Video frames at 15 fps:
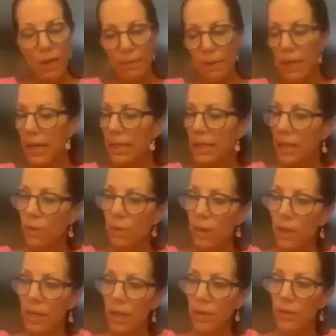And I think one
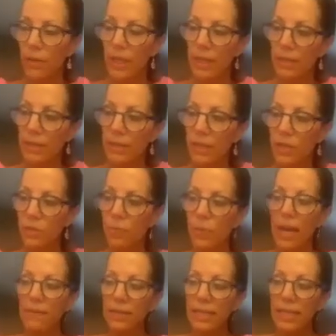of the other things is we
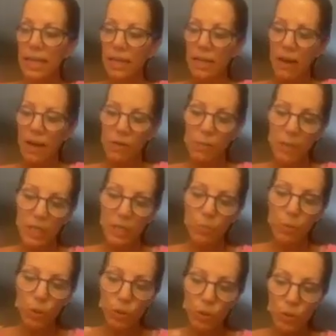have to take everybody's
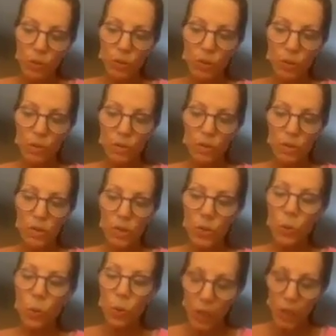personal
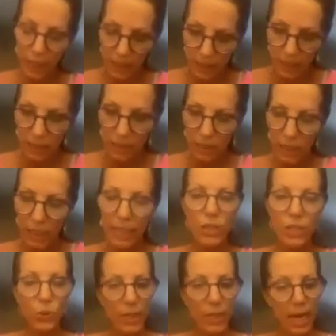stories
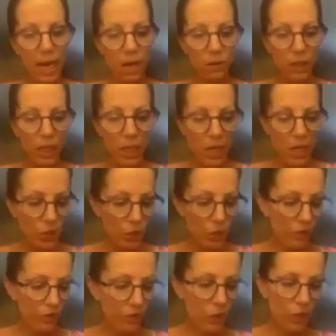into account. So
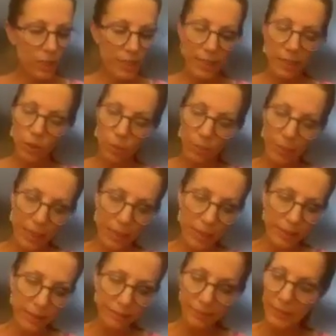if you're a single
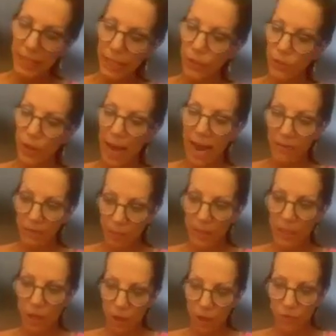parent and you have to
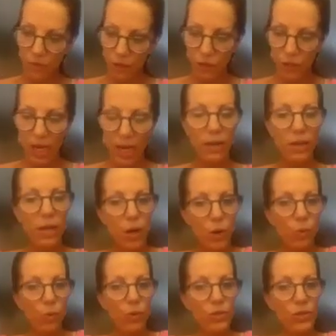be home for your child,
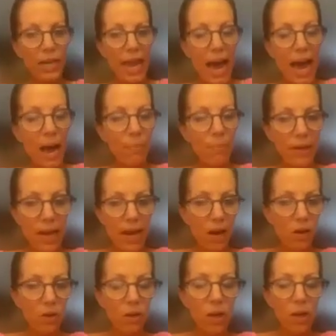well, there's an app
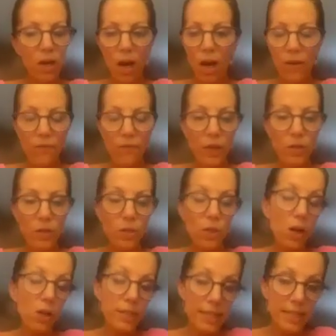now on phones
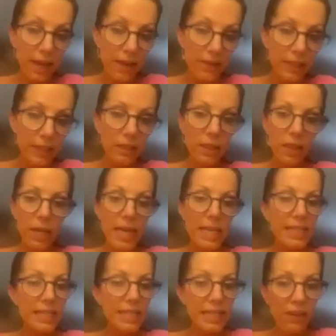called Seven.
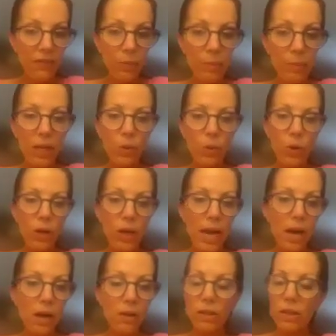It's a 7-minute
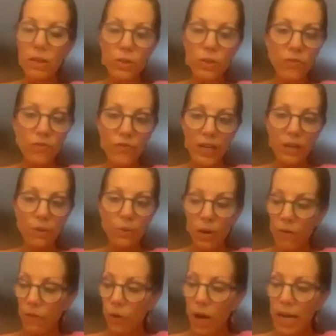workout. There's
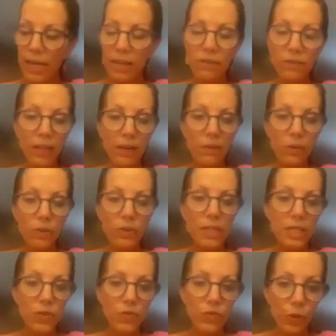a variety of levels.
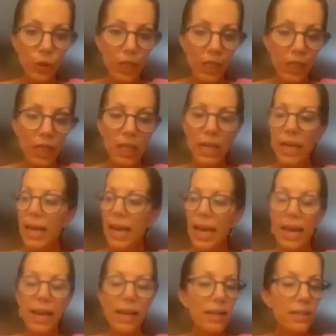It's free
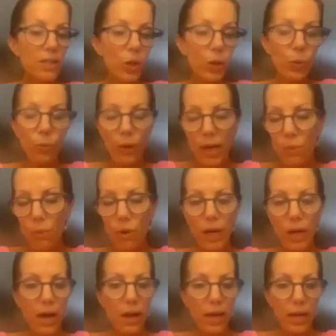and it's a great
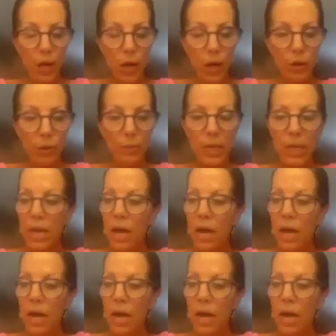workout at home.